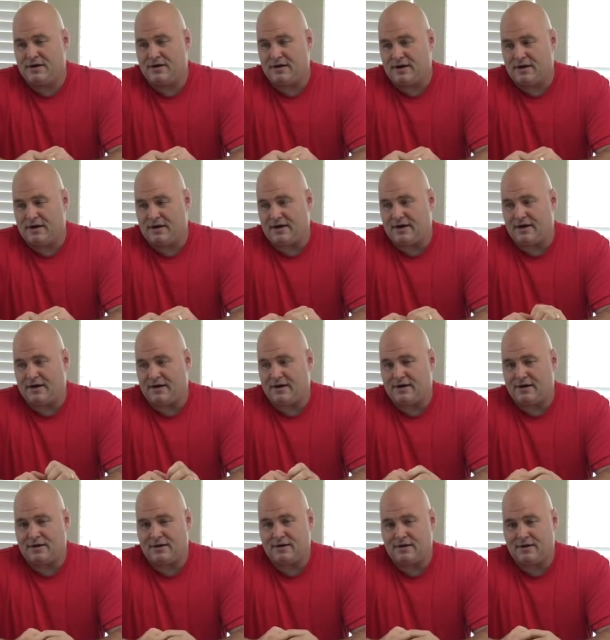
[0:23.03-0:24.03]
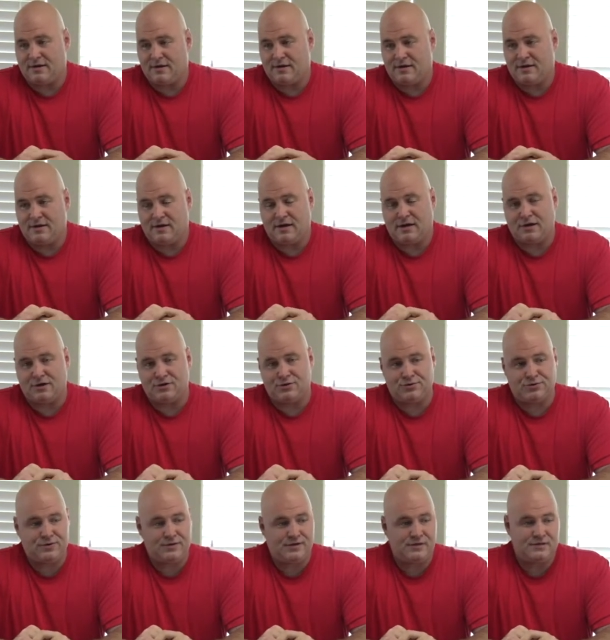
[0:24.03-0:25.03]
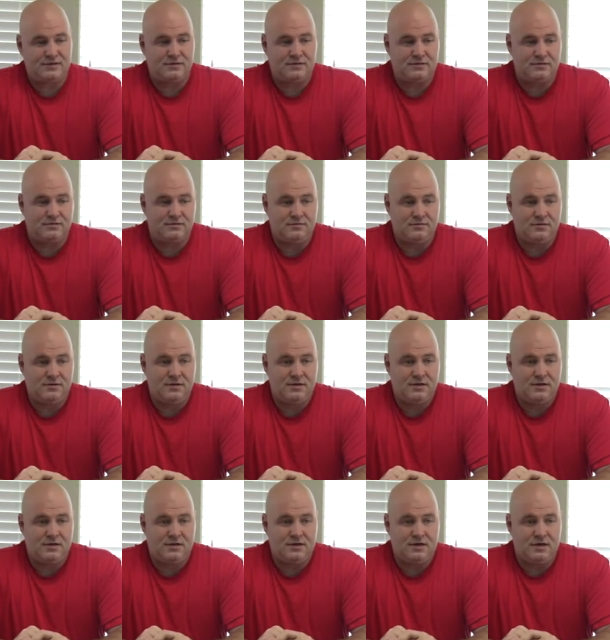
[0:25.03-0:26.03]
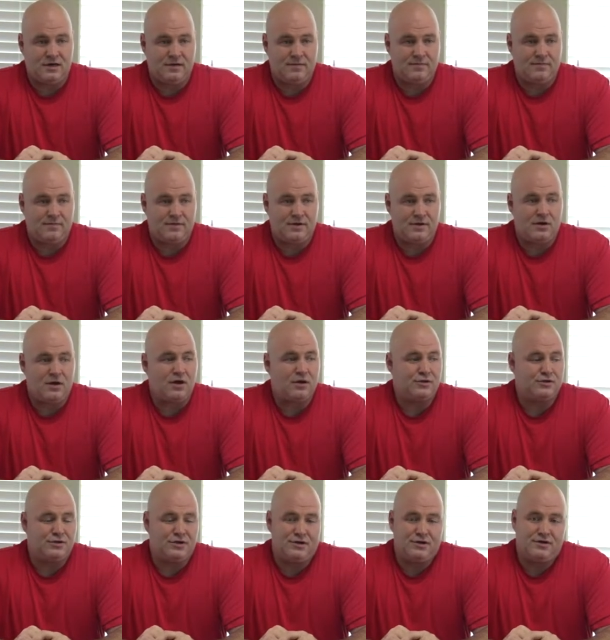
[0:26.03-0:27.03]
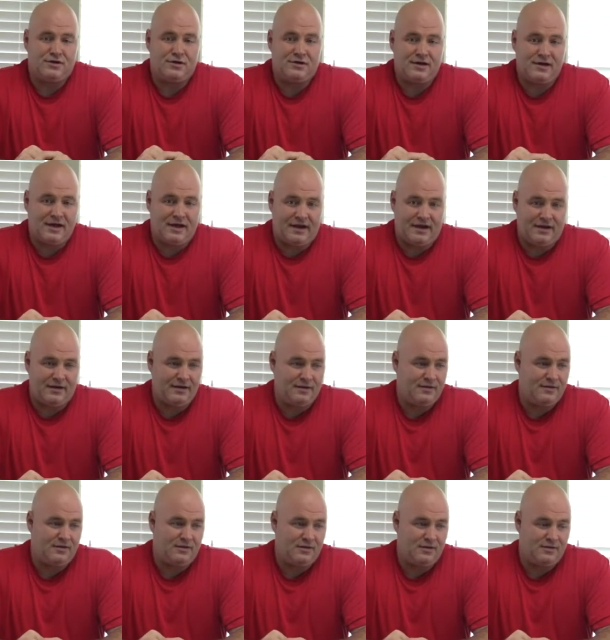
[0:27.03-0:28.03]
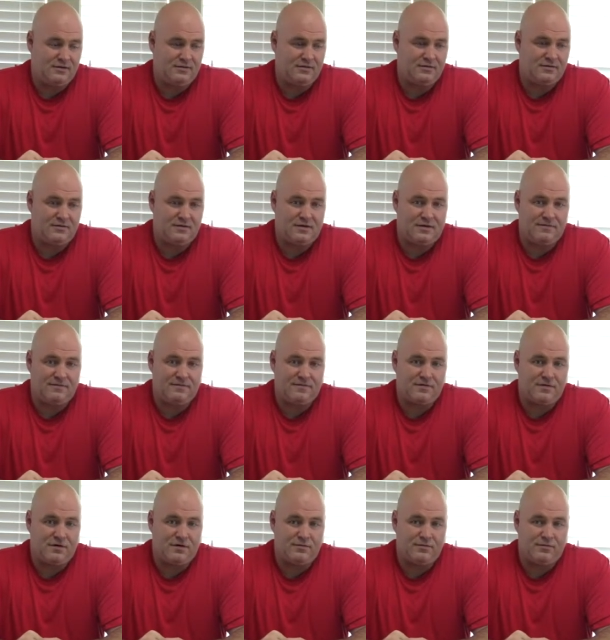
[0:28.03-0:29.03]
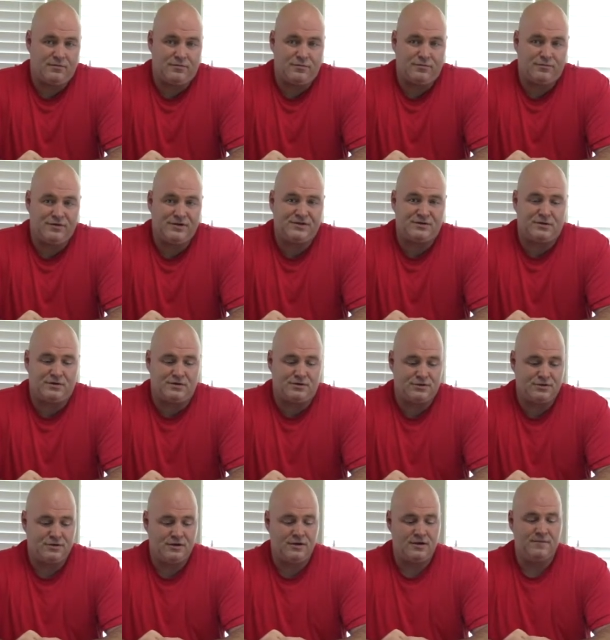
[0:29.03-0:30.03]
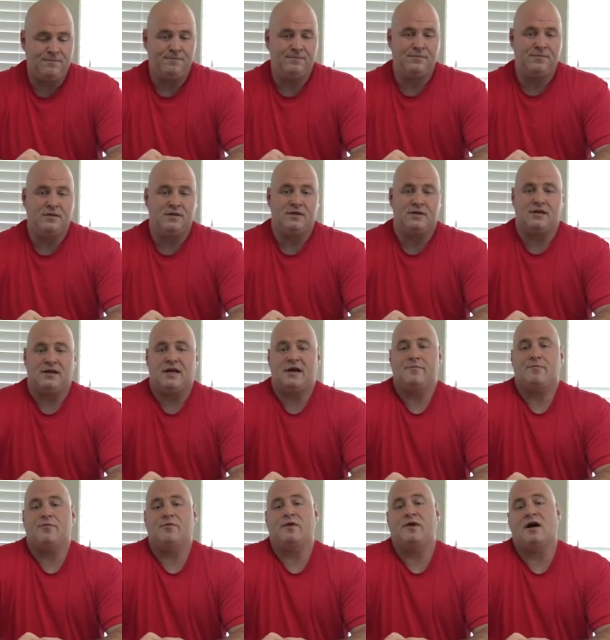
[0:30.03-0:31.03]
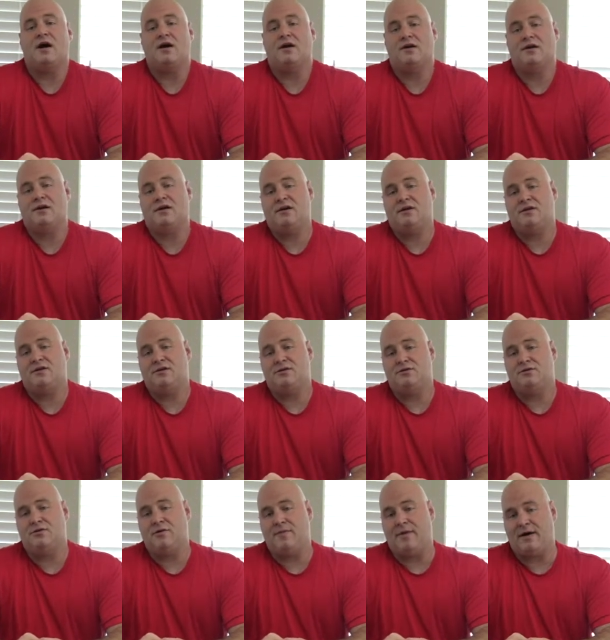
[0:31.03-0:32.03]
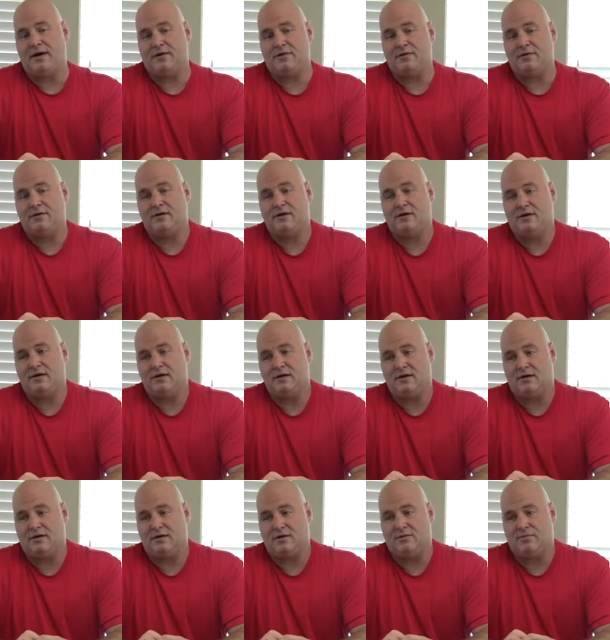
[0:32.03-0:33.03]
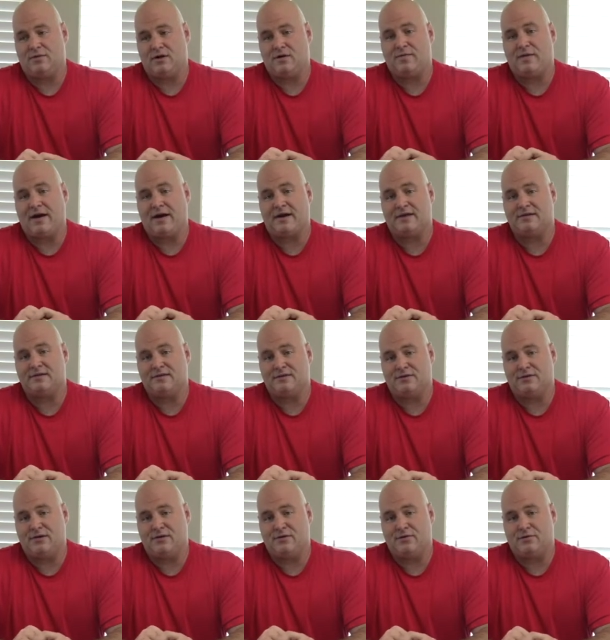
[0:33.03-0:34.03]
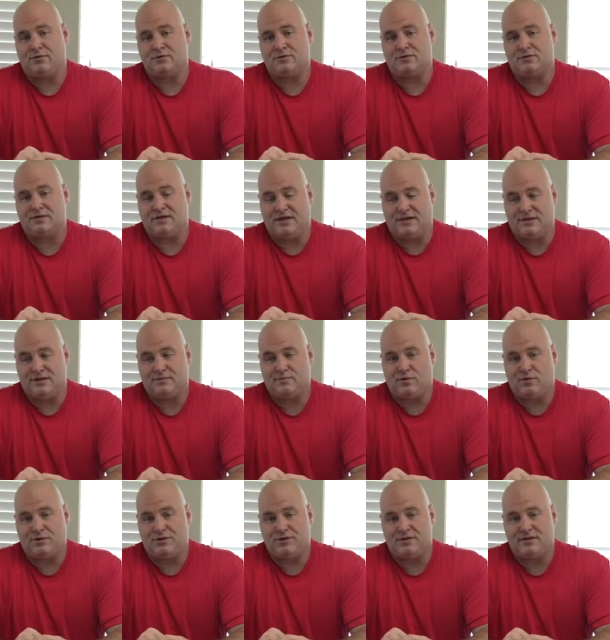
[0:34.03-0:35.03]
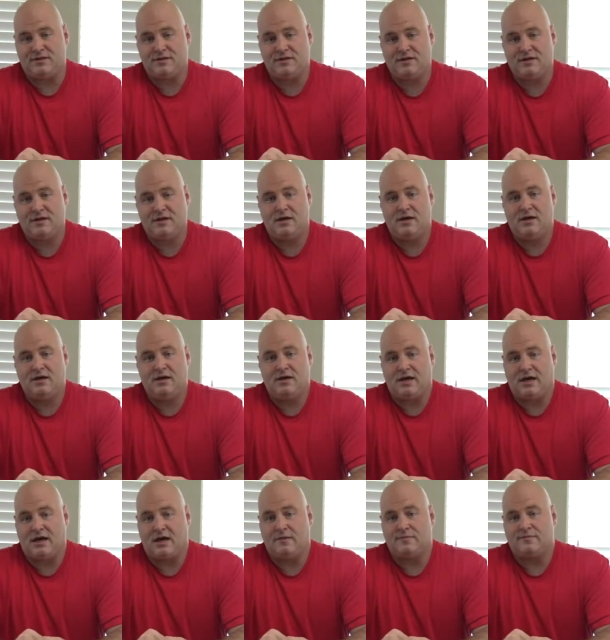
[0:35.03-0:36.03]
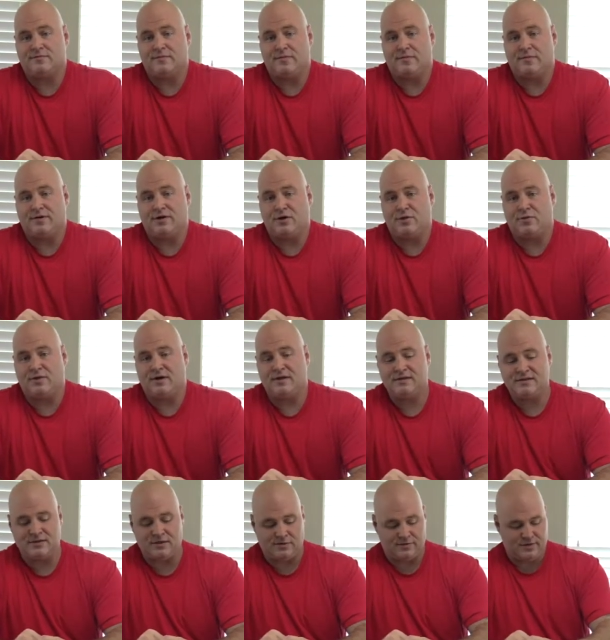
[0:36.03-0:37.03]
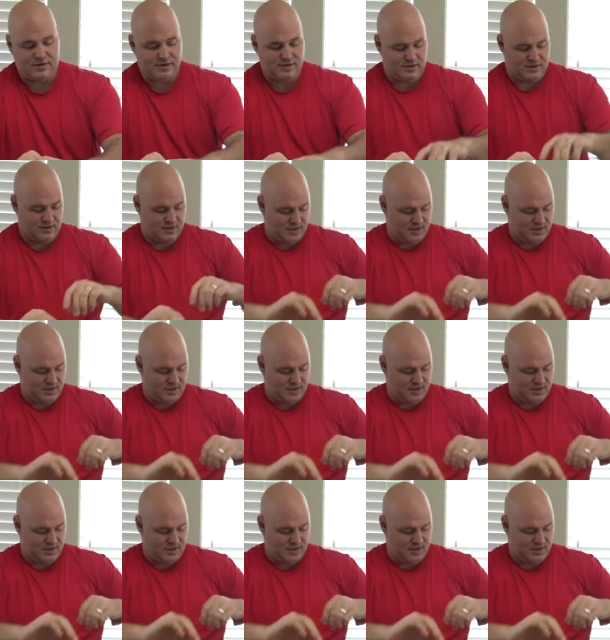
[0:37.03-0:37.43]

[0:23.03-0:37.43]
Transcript: and enjoys the knowledge that you can gain from research. Today I'm going to be talking to you about one of my concealed carry holsters that I just purchased. It comes from Tier 1 Concealment.